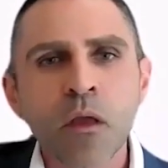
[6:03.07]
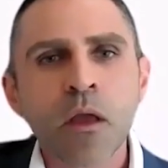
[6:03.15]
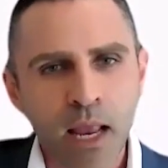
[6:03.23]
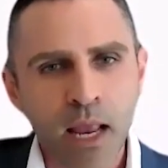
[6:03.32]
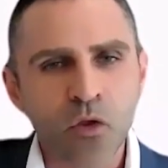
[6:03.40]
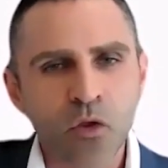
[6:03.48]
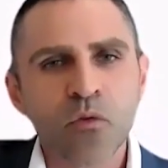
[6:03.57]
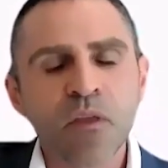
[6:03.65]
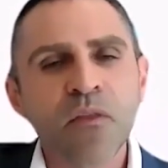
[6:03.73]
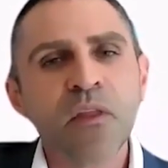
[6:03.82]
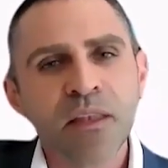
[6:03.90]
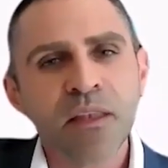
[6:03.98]
and
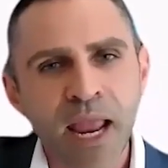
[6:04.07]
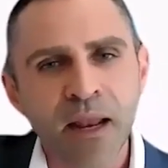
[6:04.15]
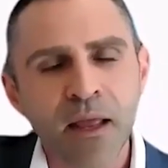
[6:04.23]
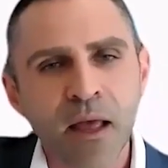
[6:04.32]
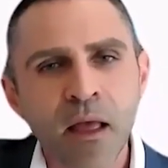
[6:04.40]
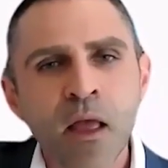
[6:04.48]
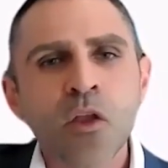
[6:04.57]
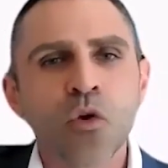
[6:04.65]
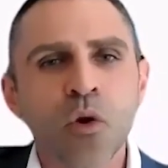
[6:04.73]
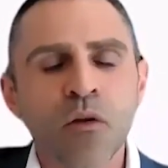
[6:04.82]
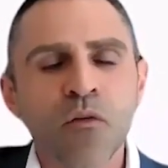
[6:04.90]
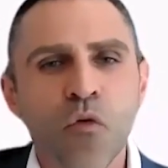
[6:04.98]
using the data
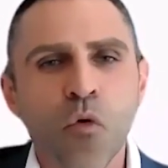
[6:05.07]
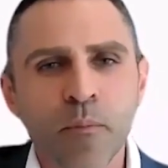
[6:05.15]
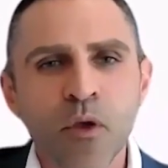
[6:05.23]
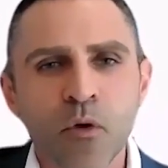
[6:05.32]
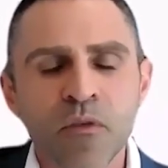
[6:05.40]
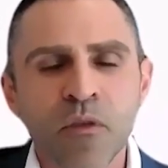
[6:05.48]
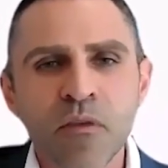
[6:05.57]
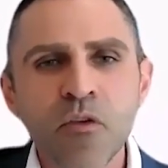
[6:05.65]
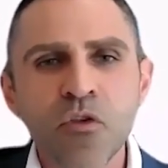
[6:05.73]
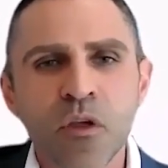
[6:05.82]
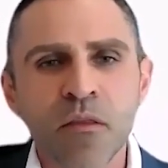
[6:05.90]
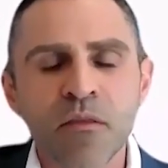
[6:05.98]
to inform those
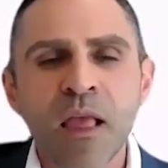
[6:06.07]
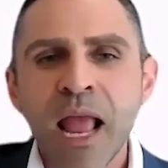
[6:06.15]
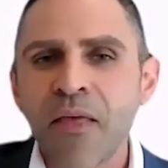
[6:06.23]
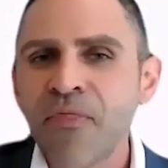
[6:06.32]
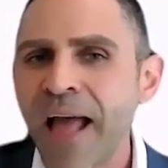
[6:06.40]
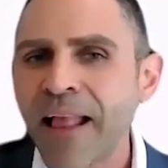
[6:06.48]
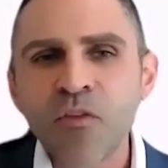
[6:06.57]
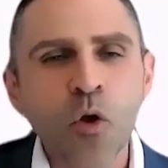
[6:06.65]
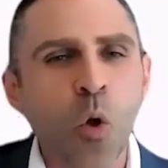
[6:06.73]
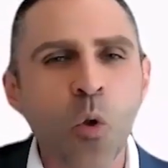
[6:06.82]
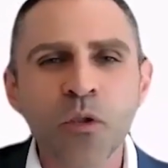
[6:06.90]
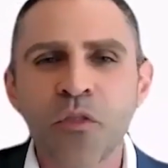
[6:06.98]
decisions. And that's the
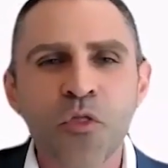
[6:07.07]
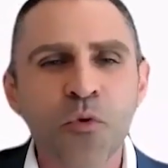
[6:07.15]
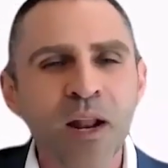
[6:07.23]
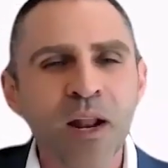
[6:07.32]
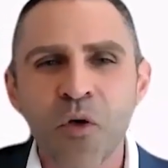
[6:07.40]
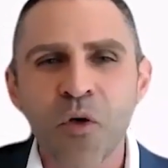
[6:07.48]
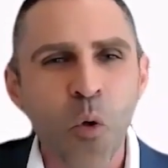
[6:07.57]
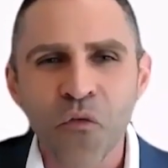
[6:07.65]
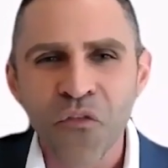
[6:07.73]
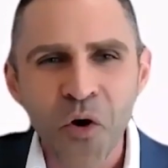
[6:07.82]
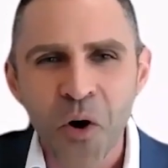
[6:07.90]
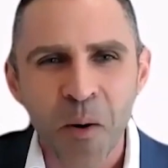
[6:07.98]
golden thread of the whole
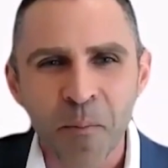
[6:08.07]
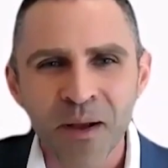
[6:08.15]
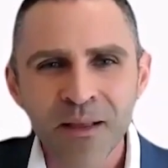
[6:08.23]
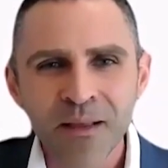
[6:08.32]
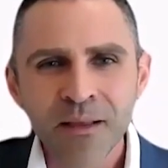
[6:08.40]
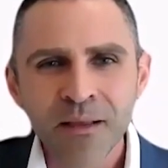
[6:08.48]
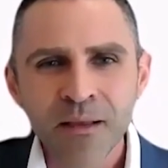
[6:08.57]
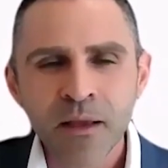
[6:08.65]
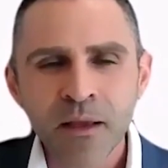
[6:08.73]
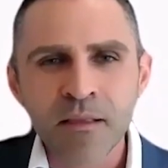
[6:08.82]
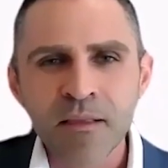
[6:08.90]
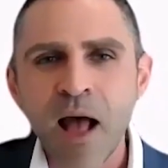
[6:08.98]
firm.
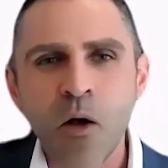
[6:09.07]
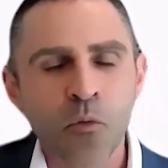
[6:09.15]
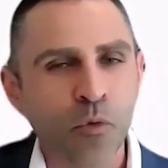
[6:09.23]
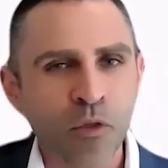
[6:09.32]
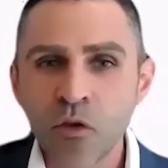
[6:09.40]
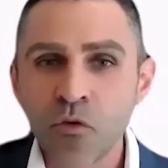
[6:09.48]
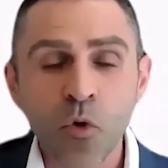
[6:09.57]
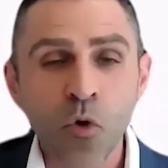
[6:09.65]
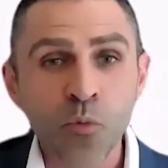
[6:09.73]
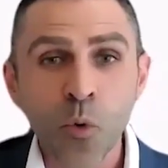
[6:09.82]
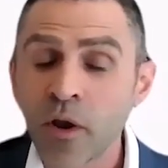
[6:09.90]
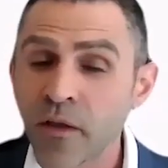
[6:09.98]
It's how risk
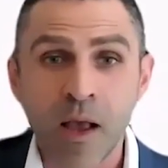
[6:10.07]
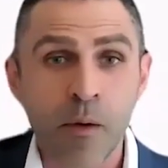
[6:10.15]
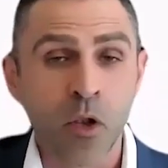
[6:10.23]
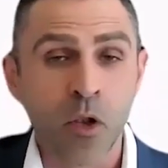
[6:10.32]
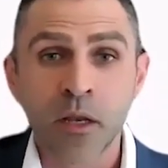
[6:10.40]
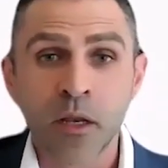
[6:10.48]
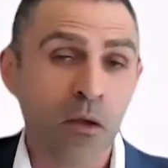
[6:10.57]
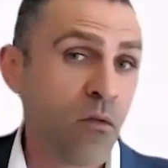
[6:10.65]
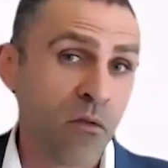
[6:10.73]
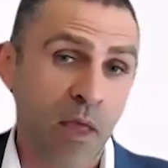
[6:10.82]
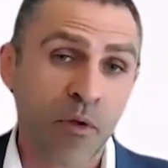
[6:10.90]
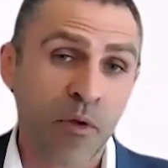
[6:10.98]
controls work. It's how we look at
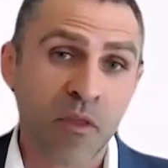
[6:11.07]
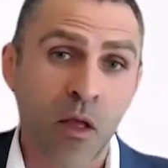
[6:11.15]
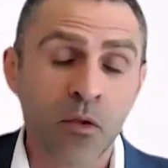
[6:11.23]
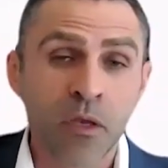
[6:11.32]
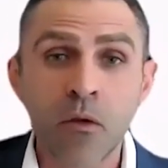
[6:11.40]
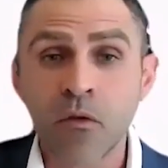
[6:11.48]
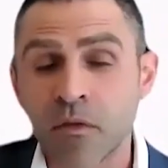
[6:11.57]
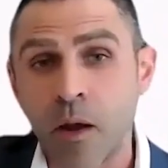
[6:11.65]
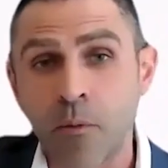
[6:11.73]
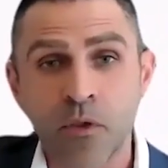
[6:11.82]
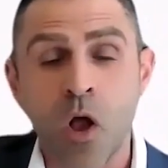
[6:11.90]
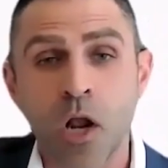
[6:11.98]
deals. It's how we sell deals. It's
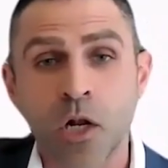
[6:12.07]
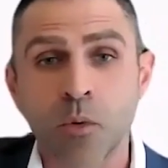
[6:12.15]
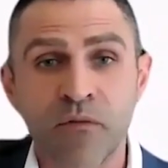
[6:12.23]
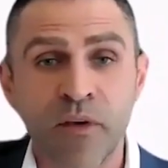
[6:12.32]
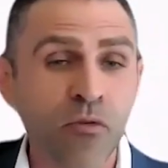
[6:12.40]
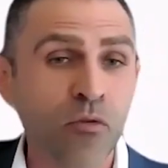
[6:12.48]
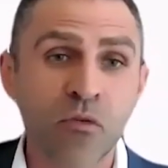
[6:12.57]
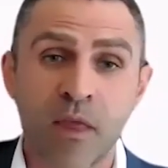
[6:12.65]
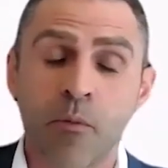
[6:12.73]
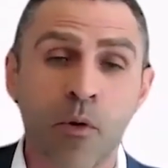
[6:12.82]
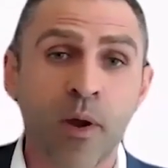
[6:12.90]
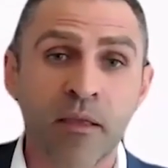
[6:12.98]
how we talk to investors. It's
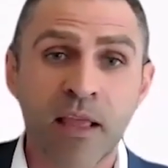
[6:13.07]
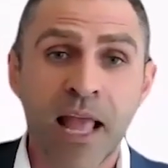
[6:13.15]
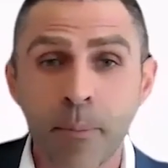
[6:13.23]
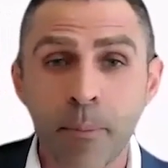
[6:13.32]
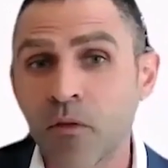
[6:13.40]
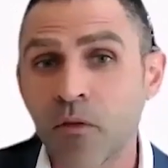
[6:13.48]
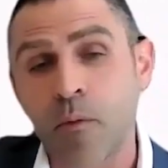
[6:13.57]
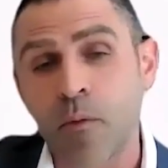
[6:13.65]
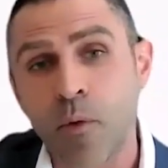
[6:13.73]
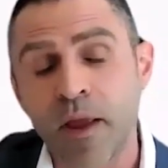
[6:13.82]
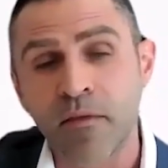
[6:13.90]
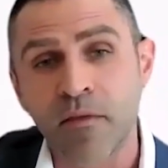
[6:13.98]
how we raise capital. It's how
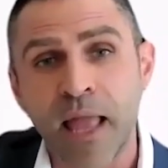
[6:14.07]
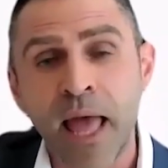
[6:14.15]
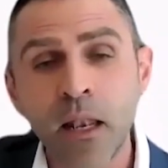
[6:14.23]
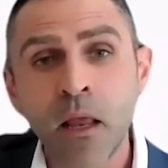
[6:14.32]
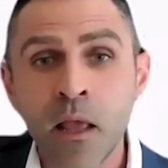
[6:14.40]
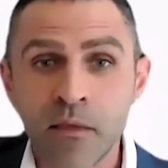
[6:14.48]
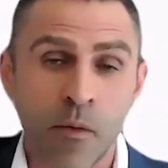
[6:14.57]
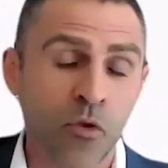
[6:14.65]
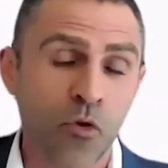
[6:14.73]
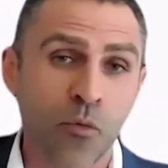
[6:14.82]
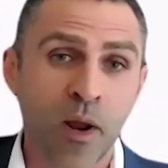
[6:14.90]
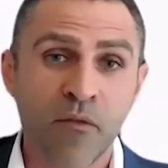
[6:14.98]
we raise debt. It's how we
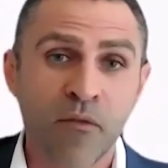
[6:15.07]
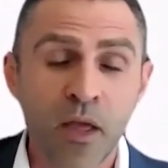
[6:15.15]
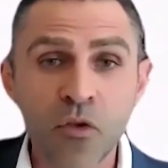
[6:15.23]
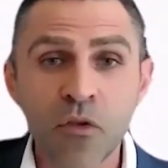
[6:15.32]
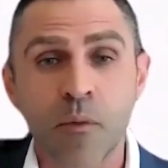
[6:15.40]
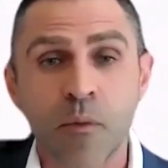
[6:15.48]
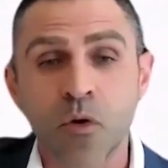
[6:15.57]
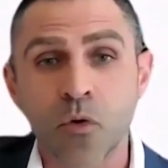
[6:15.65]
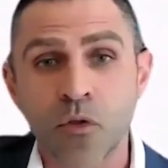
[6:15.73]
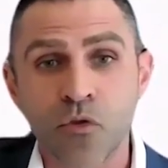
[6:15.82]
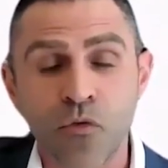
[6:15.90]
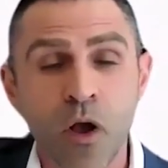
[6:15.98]
do renovations, how we do
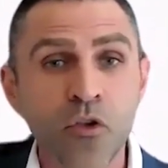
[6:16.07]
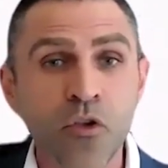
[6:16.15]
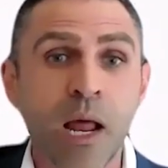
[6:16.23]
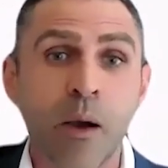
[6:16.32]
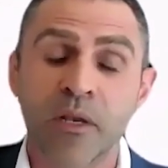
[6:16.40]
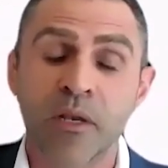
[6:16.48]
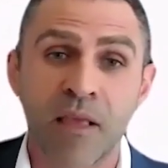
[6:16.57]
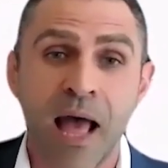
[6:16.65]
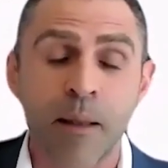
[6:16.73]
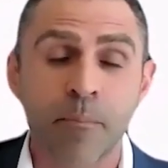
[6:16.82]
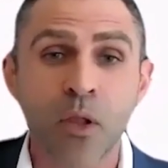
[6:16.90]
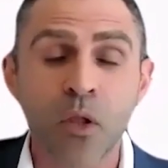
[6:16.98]
construction, how we
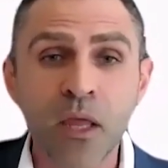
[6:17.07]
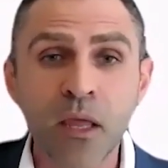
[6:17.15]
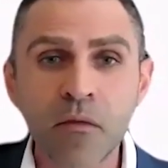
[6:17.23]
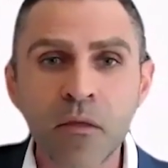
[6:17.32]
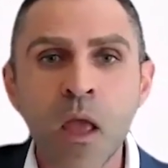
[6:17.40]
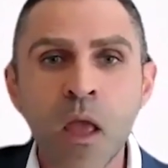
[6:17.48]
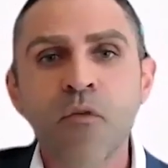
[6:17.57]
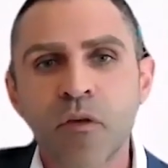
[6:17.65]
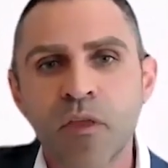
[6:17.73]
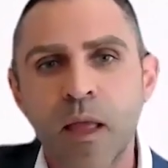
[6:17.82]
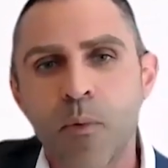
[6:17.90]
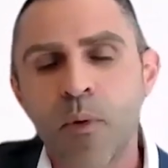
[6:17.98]
design buildings. For
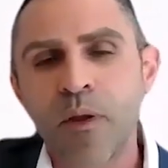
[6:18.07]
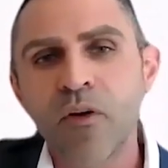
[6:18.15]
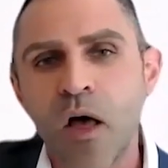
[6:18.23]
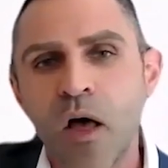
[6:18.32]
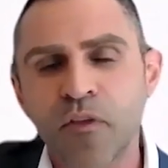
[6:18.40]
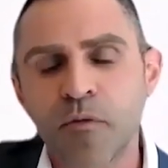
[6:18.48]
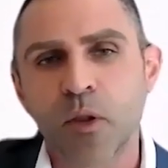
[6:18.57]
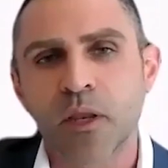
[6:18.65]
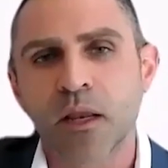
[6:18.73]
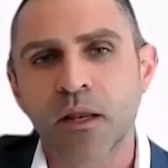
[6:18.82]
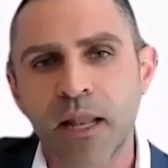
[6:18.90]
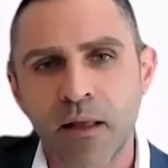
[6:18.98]
example, we have an office
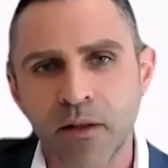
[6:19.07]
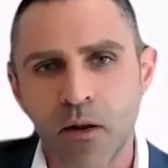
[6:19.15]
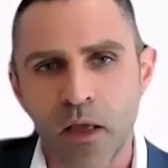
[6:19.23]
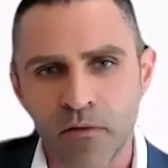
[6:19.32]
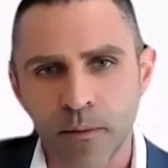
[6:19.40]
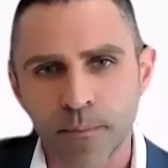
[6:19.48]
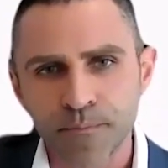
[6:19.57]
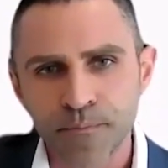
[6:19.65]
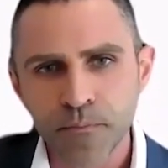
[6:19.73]
building in downtown Austin.